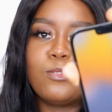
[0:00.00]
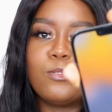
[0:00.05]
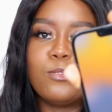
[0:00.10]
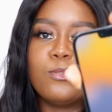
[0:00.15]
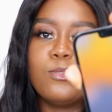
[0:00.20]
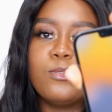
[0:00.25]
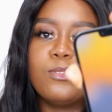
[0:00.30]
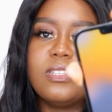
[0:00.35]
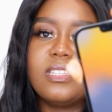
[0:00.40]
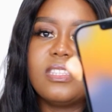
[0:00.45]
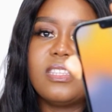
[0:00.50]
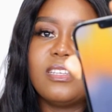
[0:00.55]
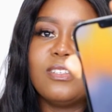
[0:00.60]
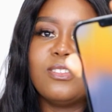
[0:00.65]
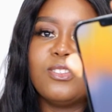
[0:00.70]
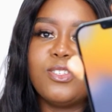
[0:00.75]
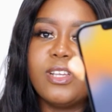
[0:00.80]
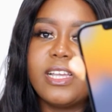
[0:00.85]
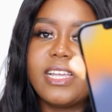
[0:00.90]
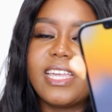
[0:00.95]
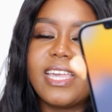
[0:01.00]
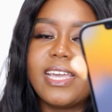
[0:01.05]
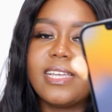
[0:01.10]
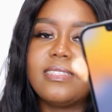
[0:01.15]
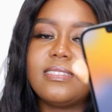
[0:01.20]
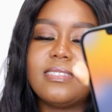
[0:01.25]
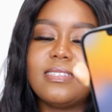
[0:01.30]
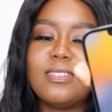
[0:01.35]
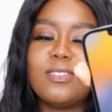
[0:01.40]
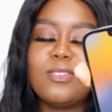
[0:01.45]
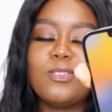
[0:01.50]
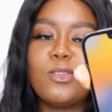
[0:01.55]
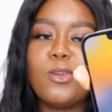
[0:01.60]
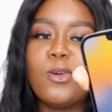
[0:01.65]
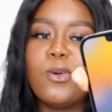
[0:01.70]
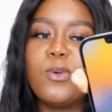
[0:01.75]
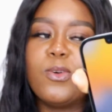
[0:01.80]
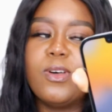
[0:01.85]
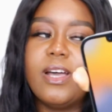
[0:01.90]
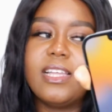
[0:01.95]
to the things you are getting,
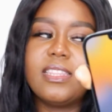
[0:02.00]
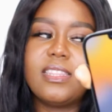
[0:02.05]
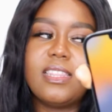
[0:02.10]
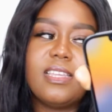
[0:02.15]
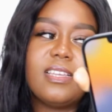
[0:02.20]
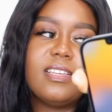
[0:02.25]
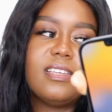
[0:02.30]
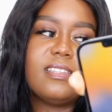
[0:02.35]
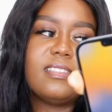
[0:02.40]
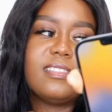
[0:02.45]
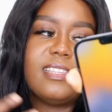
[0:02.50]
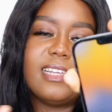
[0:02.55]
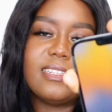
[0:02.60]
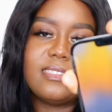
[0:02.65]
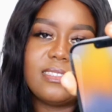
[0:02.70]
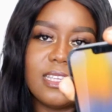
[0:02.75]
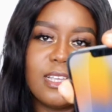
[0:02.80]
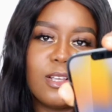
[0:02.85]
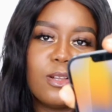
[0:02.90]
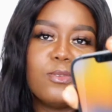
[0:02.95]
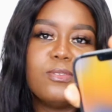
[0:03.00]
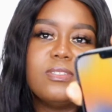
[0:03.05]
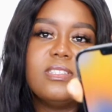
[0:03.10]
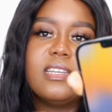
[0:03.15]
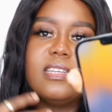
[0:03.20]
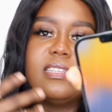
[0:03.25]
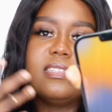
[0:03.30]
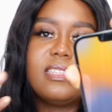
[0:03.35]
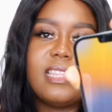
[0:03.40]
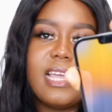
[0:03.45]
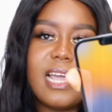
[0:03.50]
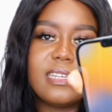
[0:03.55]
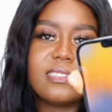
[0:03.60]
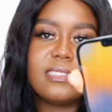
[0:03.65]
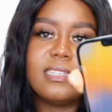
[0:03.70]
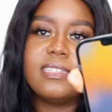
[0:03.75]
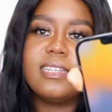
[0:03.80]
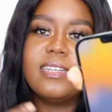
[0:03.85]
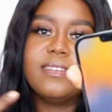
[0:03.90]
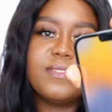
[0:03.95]
so I think that's included,
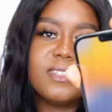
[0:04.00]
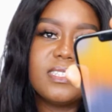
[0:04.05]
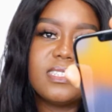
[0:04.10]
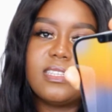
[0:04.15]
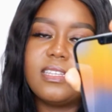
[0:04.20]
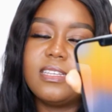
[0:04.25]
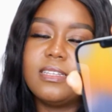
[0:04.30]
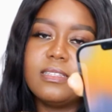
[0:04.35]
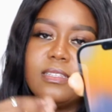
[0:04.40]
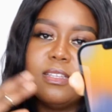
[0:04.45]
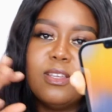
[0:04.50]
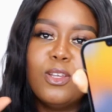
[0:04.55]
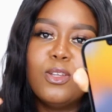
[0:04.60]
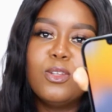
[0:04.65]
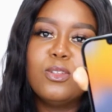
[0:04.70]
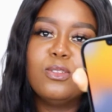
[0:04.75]
tax and everything.